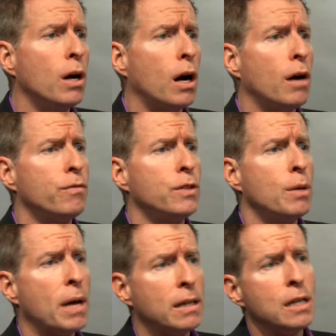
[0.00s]
of
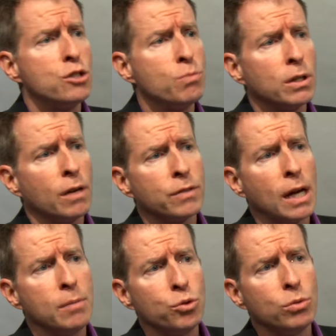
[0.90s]
the management of
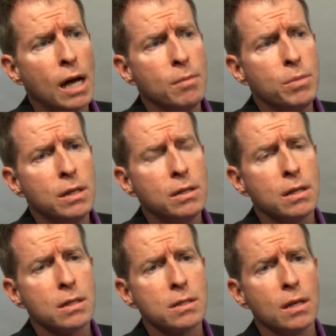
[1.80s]
type 2
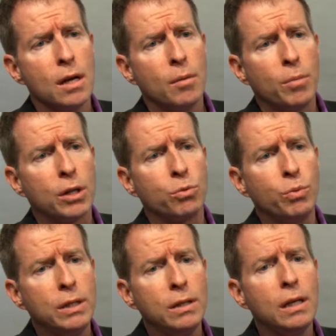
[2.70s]
diabetes, but
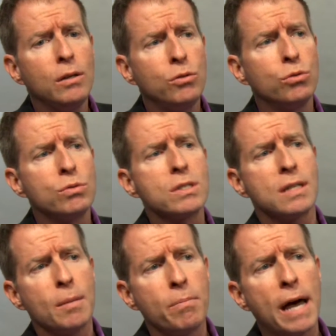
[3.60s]
we need to
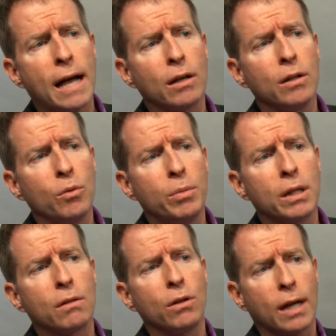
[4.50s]
step back a little
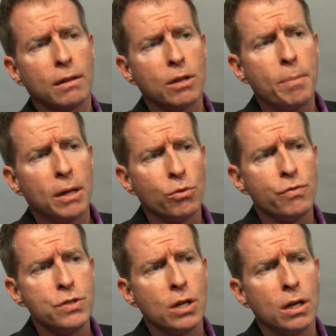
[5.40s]
bit, look at the
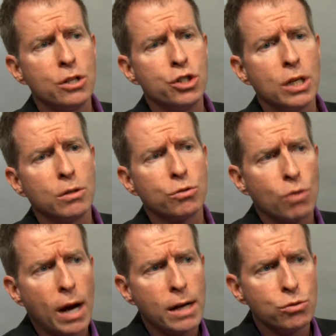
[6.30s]
pathophysiology and
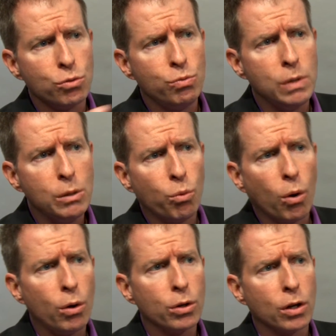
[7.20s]
try to
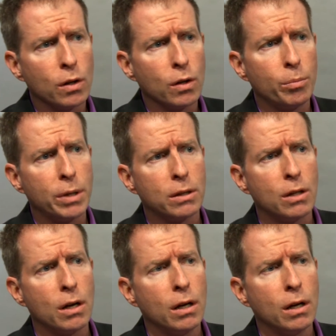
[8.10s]
rework a little bit